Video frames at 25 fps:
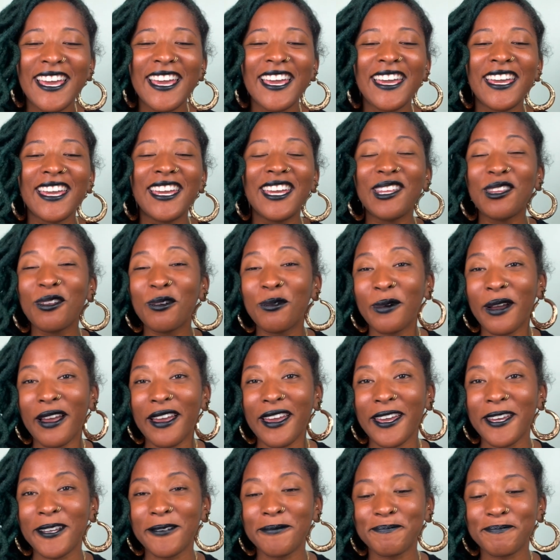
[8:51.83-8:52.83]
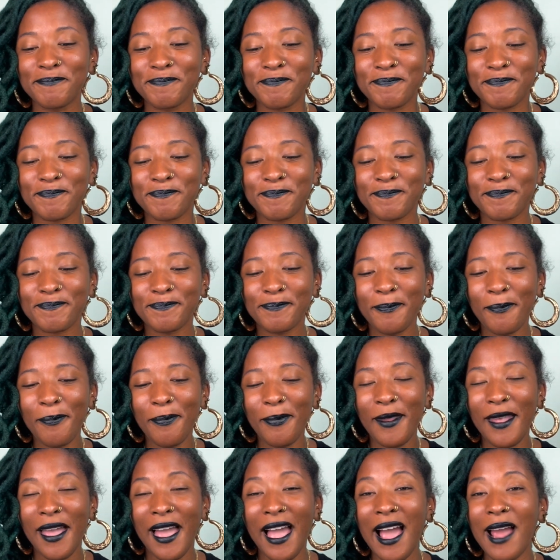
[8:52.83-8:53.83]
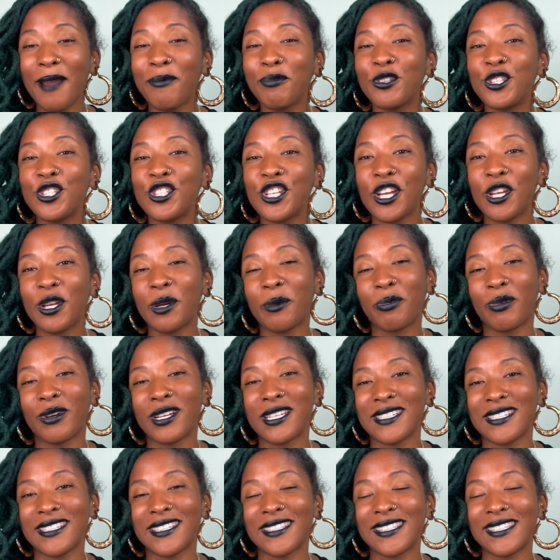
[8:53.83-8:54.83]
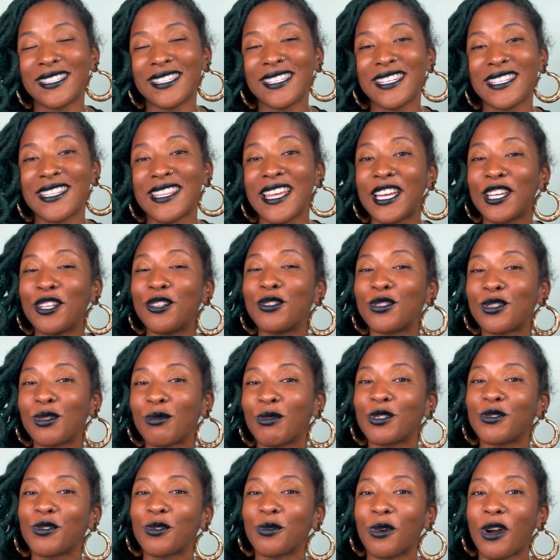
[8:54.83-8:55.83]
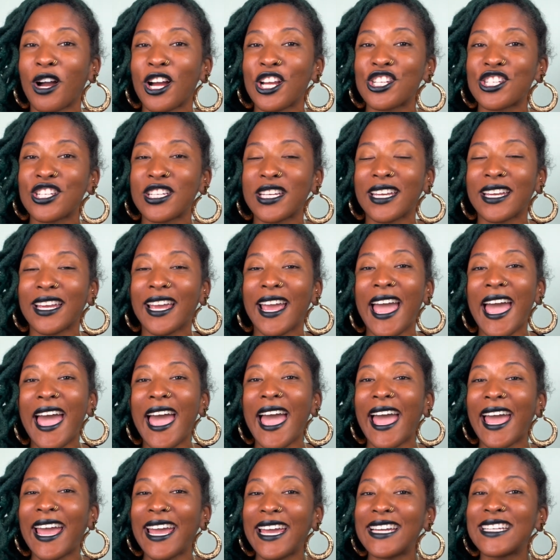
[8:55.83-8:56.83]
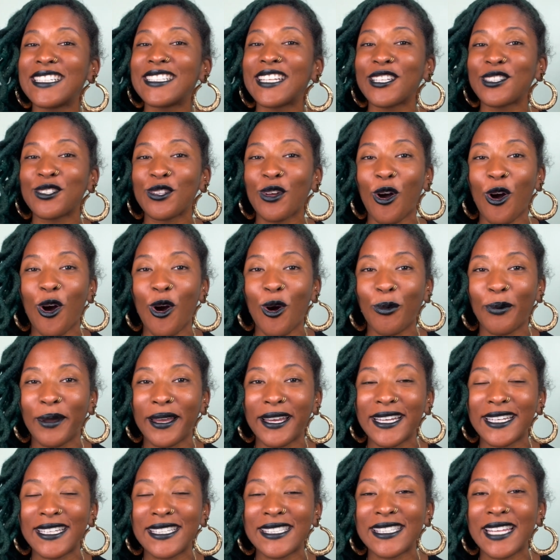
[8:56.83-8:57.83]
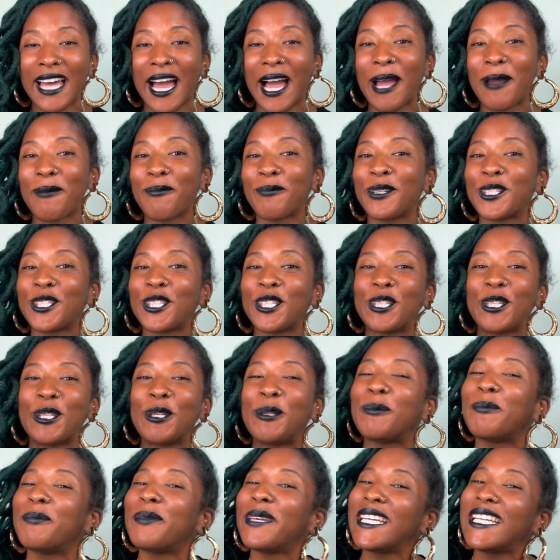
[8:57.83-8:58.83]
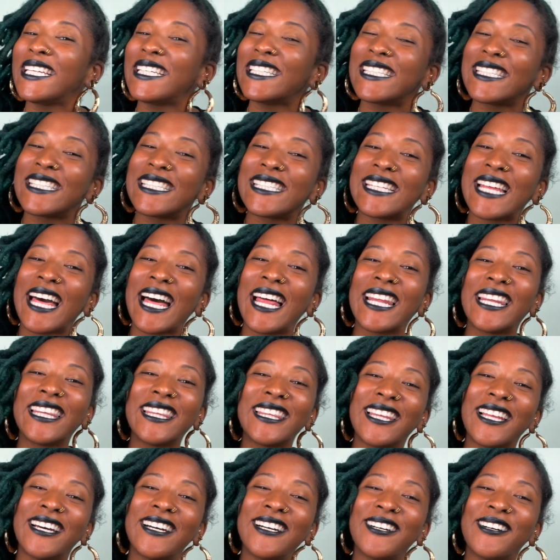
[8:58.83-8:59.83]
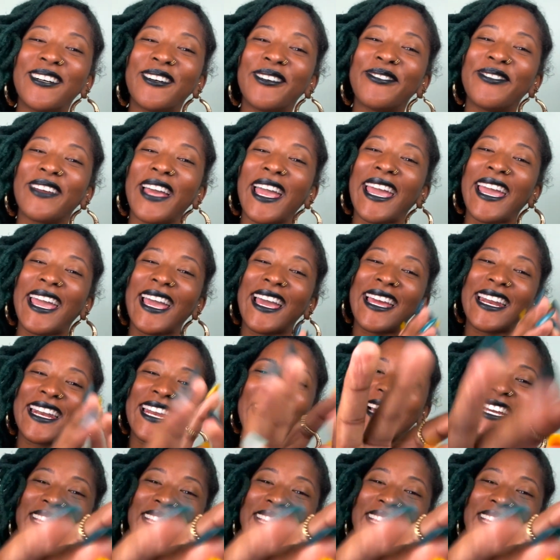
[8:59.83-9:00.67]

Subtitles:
Either way, I appreciate your presence. Thank you so much for watching. And as always, I'm wishing you peace, love, and